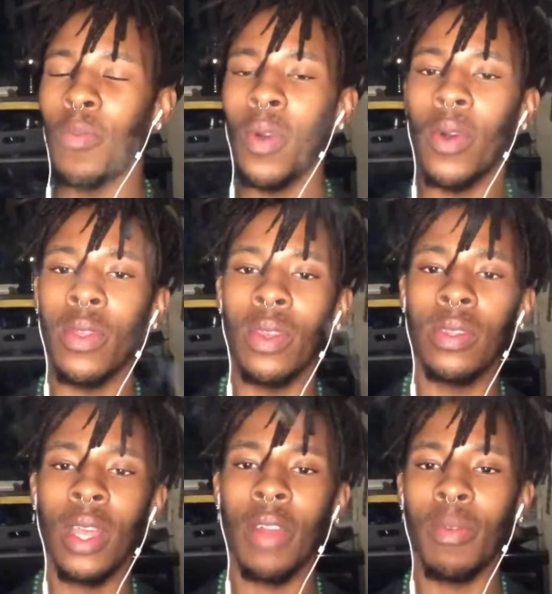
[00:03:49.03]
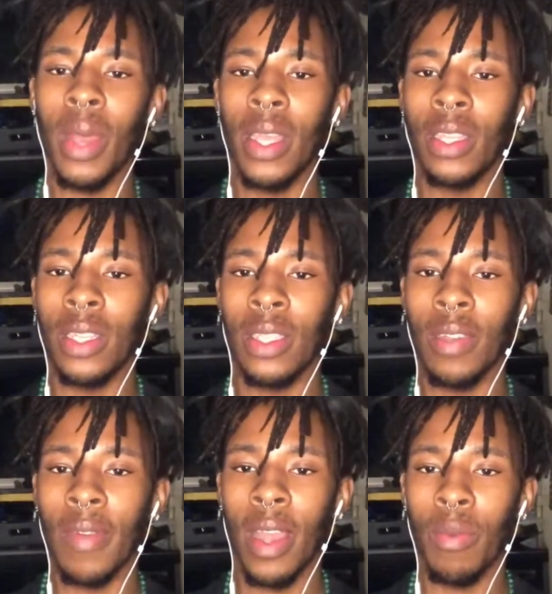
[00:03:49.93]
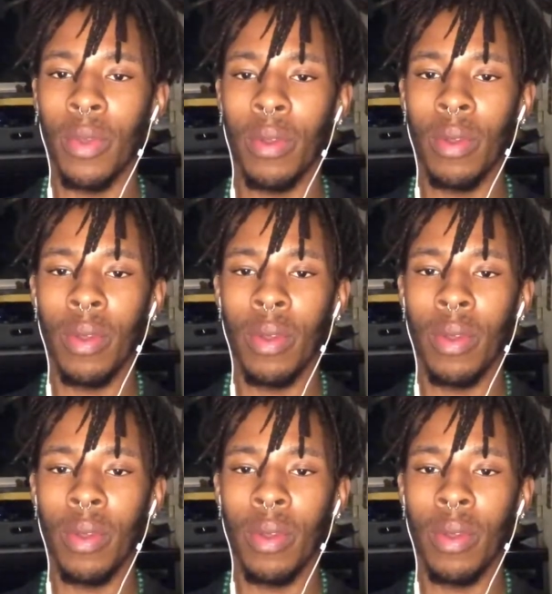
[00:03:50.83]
but others that are in my energetic environment.